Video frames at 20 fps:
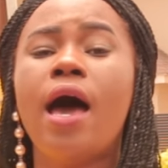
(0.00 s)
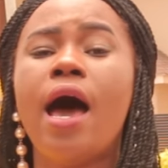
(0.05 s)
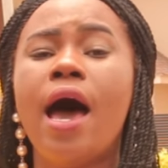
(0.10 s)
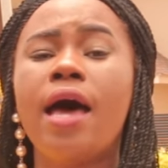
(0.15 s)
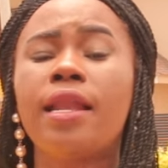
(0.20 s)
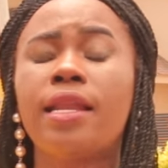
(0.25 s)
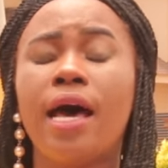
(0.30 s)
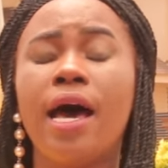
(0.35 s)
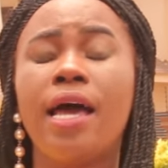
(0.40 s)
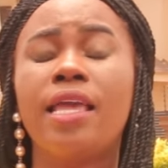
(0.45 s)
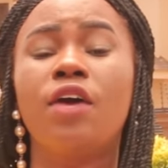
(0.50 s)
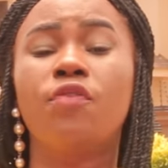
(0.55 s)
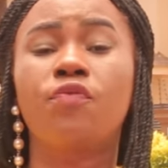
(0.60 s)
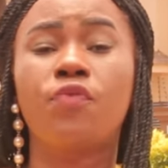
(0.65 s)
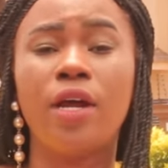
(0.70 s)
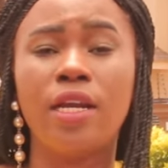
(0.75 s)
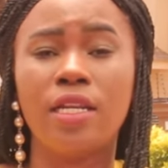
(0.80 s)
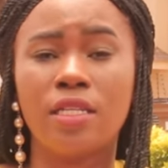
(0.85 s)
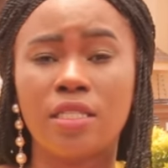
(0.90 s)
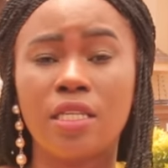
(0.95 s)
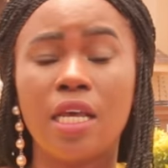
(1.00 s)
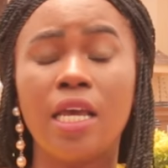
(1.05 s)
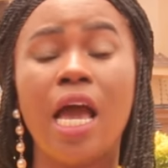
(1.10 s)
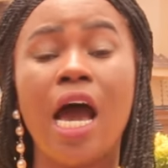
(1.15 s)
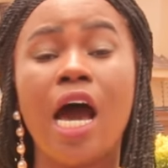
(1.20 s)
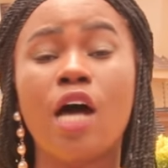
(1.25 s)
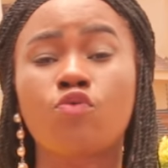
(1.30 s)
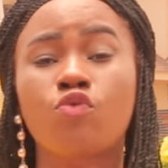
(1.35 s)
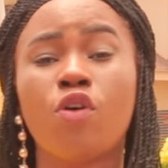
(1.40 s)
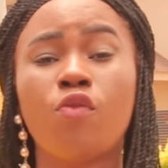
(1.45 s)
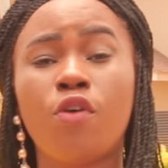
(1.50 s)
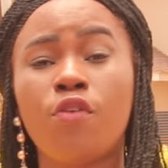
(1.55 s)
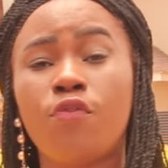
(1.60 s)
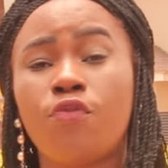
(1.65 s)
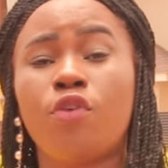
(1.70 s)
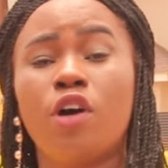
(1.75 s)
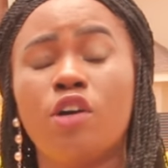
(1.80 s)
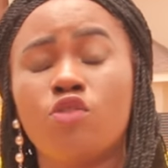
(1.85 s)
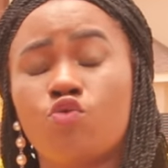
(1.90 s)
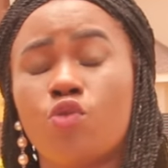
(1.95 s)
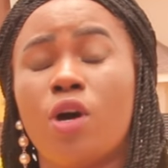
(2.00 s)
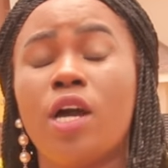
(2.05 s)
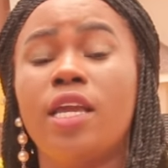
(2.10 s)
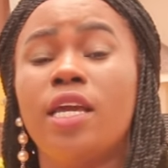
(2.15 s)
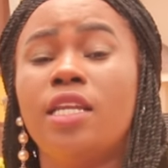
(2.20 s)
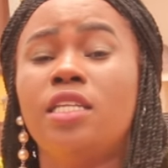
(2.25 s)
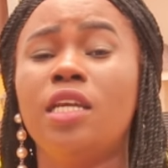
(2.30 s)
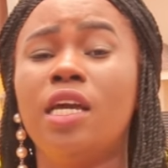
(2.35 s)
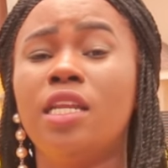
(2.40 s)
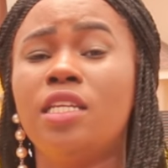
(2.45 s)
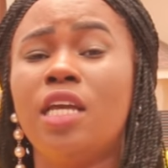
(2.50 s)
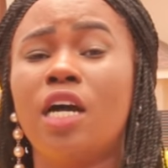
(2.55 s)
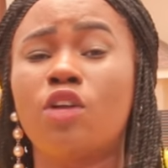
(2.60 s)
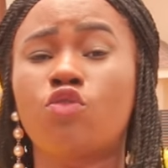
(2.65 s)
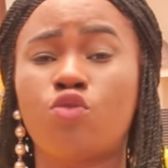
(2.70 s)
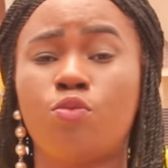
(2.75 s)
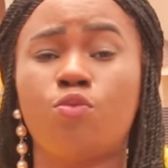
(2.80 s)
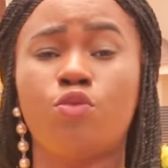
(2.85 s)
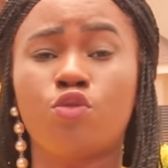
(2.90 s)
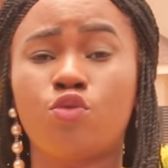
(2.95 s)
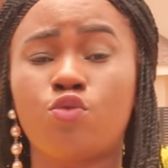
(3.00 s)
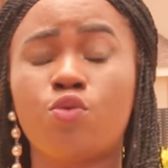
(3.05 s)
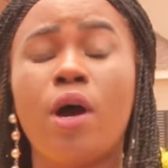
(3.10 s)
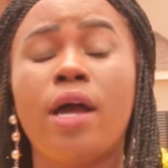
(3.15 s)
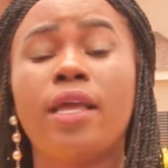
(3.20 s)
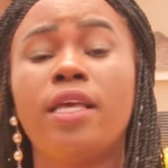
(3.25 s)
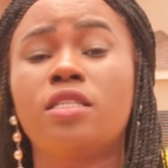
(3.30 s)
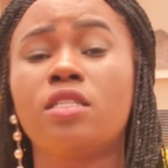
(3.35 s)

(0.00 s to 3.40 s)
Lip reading: And now your friend is saying, I saw who was right near Tomosua,